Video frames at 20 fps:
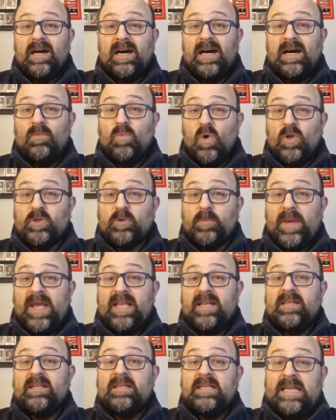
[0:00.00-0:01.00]
Um, Walter
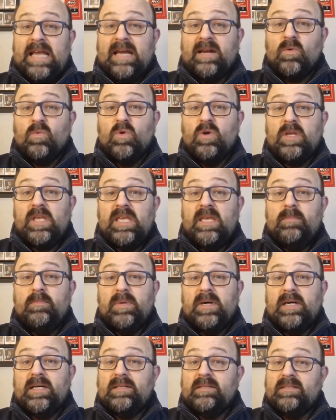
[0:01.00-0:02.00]
Payton, not a rookie,
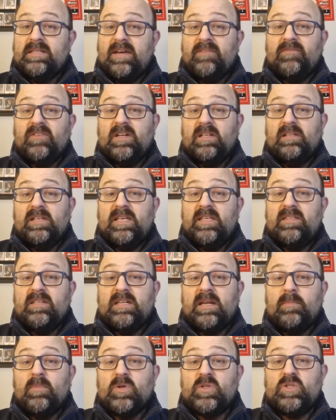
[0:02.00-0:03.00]
but definitely
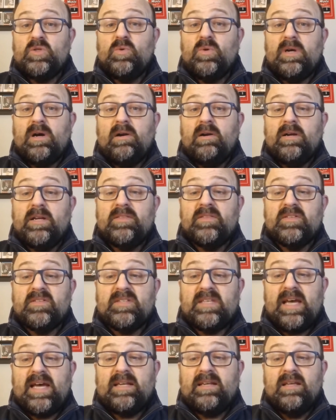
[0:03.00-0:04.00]
the number two card in the
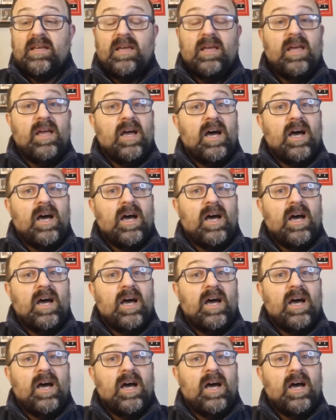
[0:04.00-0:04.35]
set.